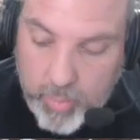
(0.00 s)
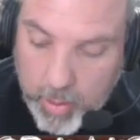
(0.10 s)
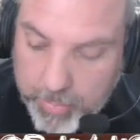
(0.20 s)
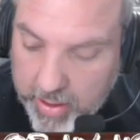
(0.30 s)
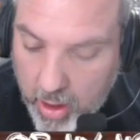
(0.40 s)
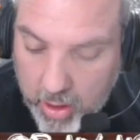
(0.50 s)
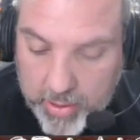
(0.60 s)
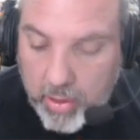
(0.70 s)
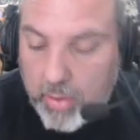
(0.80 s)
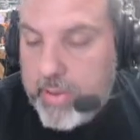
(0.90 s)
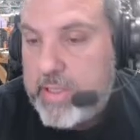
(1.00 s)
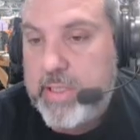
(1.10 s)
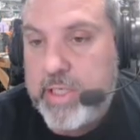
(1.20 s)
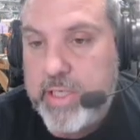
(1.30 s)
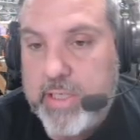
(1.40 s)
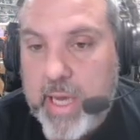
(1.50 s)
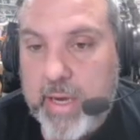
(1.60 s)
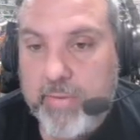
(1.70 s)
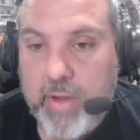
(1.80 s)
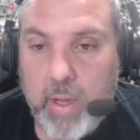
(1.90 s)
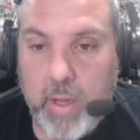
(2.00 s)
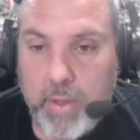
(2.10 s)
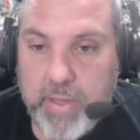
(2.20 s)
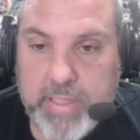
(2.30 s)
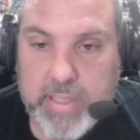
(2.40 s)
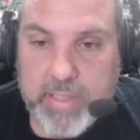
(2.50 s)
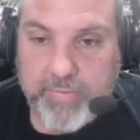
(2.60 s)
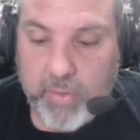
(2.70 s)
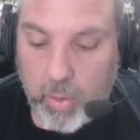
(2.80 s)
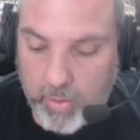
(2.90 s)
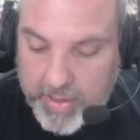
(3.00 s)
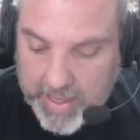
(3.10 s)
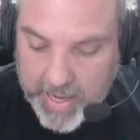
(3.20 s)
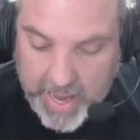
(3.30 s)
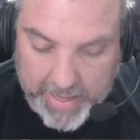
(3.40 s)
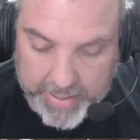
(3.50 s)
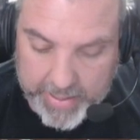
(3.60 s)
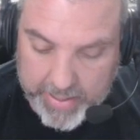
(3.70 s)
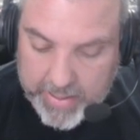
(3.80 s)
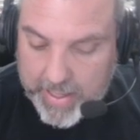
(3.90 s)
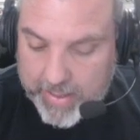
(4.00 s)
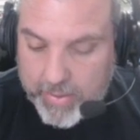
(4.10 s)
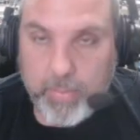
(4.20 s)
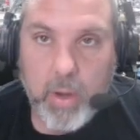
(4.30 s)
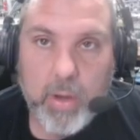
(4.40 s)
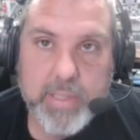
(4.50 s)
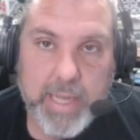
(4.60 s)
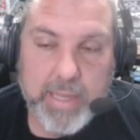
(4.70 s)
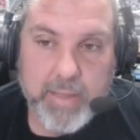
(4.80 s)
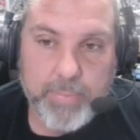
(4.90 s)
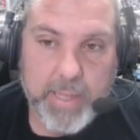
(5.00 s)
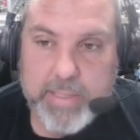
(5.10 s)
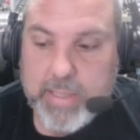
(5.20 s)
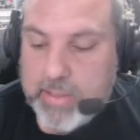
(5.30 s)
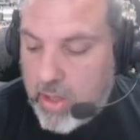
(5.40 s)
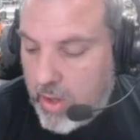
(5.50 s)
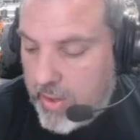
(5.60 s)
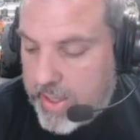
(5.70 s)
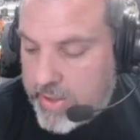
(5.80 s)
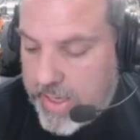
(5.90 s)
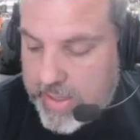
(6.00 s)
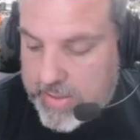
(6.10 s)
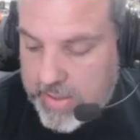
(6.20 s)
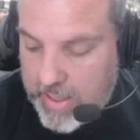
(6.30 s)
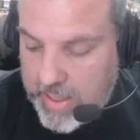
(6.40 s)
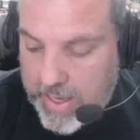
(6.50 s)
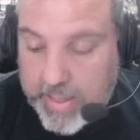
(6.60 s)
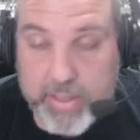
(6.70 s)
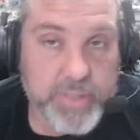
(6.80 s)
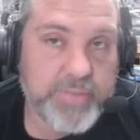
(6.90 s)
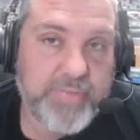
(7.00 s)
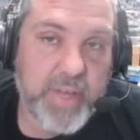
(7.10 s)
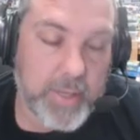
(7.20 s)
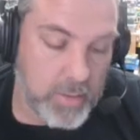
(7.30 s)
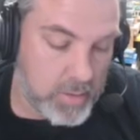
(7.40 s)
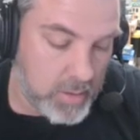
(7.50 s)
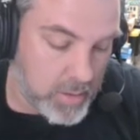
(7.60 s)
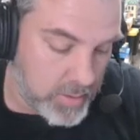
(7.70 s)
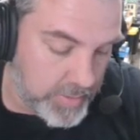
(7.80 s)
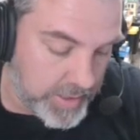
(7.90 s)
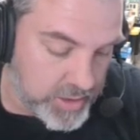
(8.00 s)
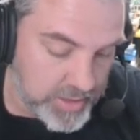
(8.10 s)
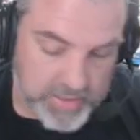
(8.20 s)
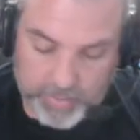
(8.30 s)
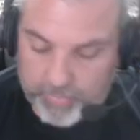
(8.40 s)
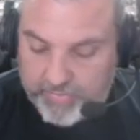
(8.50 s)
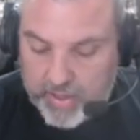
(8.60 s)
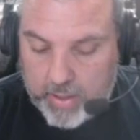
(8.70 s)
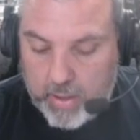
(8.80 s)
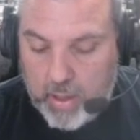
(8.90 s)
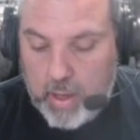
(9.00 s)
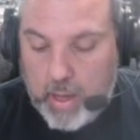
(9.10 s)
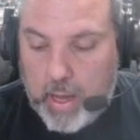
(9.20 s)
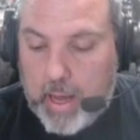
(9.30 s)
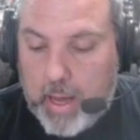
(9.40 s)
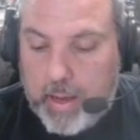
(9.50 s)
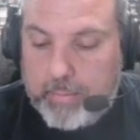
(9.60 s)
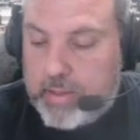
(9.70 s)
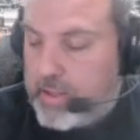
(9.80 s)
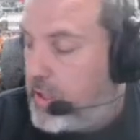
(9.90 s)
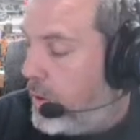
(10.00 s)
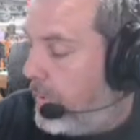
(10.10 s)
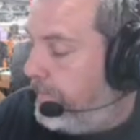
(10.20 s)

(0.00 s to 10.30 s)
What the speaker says: But all in all, this is just kind of, this is a floor that I added in. I had the parts, I had the pieces, all that jazz, and it just fit. It just seemed to fit. So